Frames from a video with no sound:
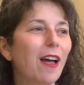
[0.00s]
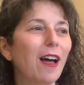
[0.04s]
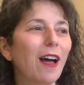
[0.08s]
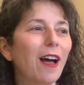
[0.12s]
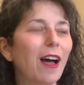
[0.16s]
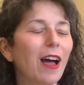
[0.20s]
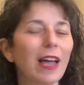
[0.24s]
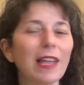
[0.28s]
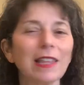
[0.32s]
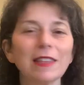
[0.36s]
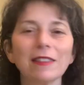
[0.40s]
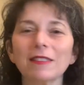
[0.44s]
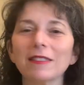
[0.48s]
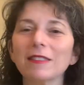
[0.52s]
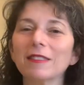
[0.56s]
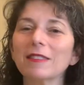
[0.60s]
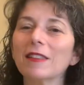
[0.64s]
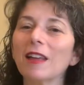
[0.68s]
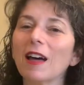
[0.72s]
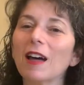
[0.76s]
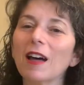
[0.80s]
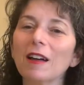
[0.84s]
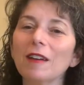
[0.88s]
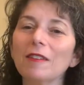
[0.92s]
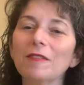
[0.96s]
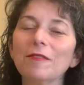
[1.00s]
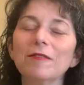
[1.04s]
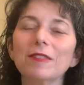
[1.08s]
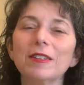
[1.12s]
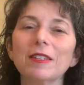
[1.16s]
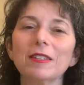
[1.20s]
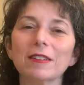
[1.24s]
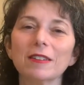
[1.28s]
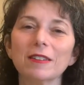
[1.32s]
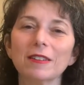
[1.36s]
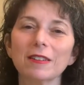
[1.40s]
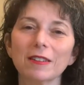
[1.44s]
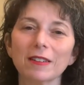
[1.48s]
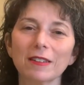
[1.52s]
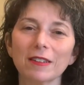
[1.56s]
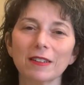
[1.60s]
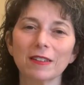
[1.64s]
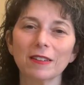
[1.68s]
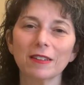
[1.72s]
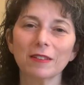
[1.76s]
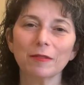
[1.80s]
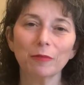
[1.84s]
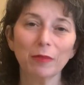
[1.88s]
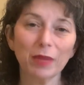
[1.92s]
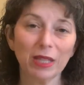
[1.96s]
I loved
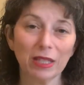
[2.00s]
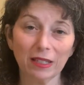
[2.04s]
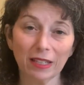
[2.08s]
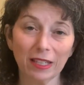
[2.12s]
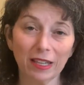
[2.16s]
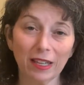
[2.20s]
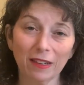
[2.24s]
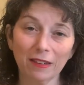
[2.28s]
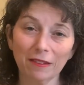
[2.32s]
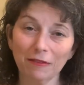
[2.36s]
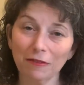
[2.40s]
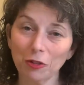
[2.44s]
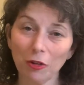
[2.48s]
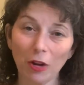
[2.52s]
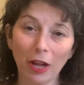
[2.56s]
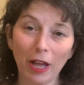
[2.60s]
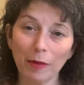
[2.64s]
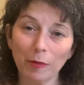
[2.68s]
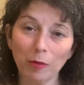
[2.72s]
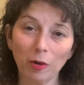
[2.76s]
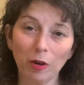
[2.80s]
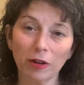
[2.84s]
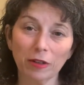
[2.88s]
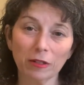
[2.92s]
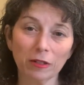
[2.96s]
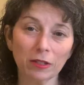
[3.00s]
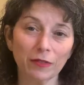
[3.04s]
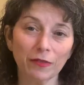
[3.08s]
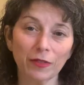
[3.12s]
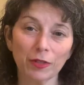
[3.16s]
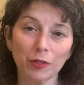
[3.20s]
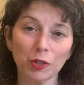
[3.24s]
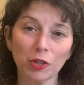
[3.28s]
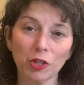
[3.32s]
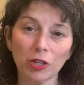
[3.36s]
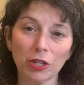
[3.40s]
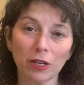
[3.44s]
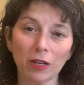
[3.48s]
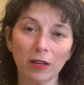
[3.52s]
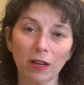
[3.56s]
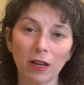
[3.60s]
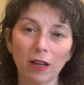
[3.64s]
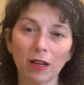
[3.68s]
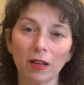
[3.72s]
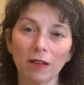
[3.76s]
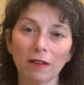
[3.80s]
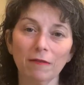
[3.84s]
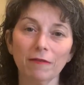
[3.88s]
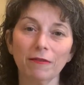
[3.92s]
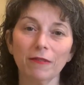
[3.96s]
Millie of Tribe Yarn's version
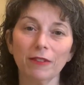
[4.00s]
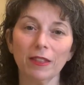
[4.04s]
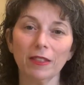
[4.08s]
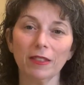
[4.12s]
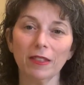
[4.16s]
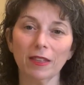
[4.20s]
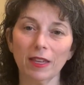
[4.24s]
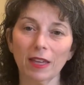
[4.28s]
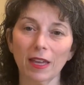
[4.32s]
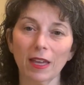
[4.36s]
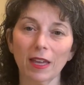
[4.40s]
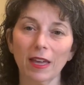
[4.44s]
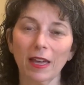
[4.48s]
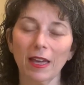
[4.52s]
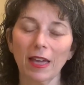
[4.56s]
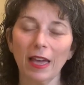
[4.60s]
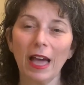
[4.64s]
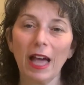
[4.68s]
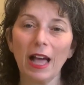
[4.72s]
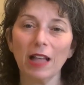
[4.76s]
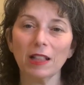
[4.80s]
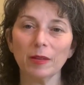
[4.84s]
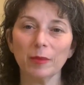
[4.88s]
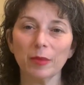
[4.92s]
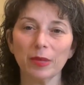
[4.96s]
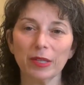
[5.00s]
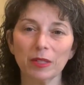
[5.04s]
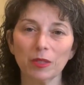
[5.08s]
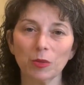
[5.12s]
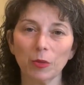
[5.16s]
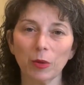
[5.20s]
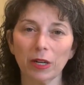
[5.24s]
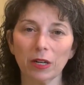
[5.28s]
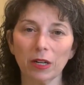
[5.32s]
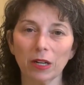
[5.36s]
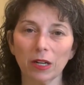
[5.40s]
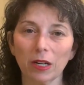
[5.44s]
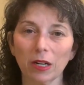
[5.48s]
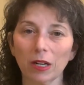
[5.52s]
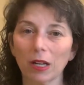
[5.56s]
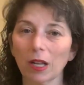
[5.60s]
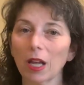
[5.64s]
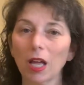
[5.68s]
of the Halibut sweater.